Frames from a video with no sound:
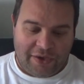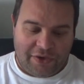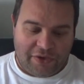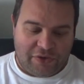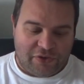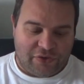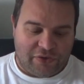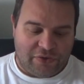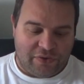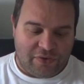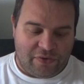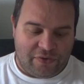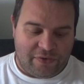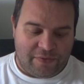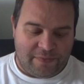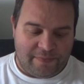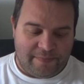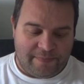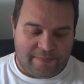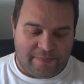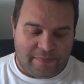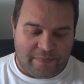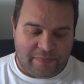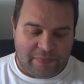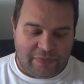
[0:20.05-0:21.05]
So
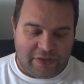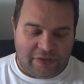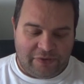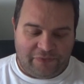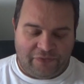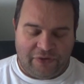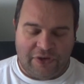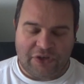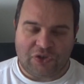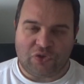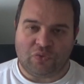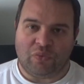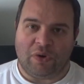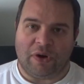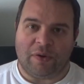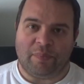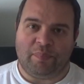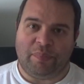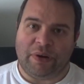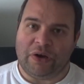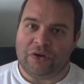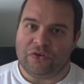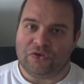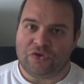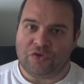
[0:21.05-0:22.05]
the first one,
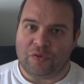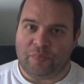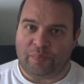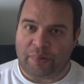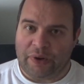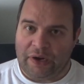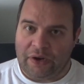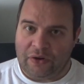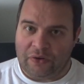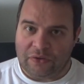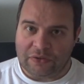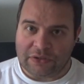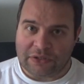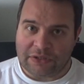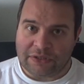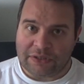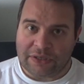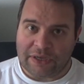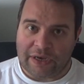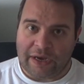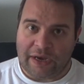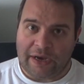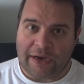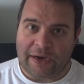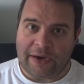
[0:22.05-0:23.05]
pilots to pilots,
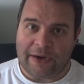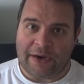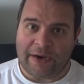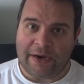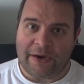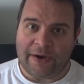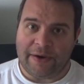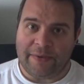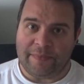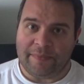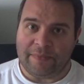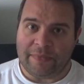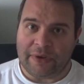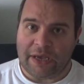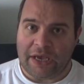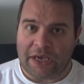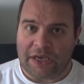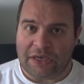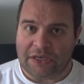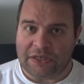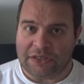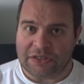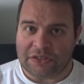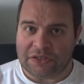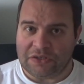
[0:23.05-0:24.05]

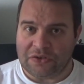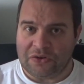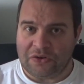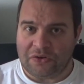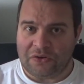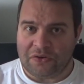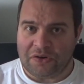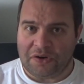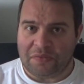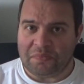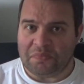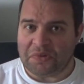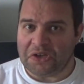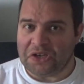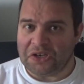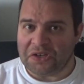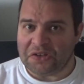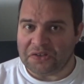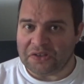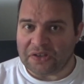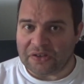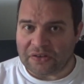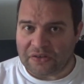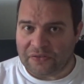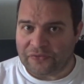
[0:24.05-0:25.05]
is not going to be
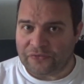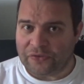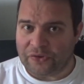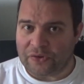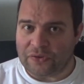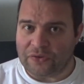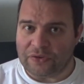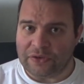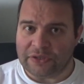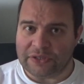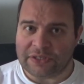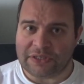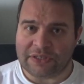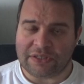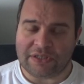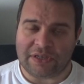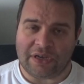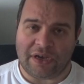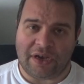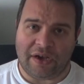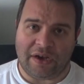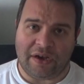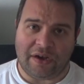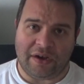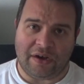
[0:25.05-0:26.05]
the difficult
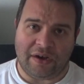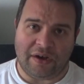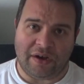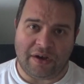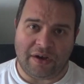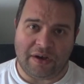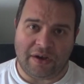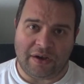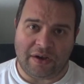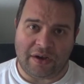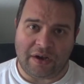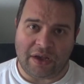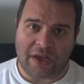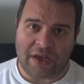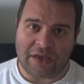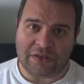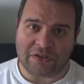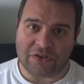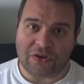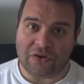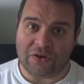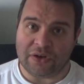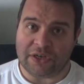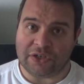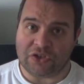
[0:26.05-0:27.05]

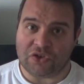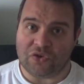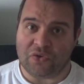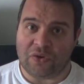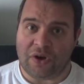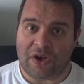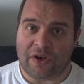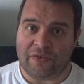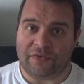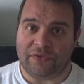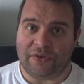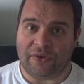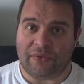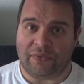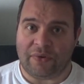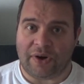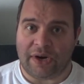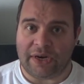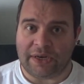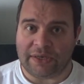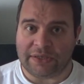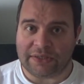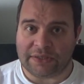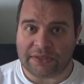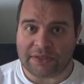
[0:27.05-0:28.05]
as long as you have the
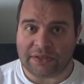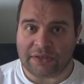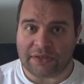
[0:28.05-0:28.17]
right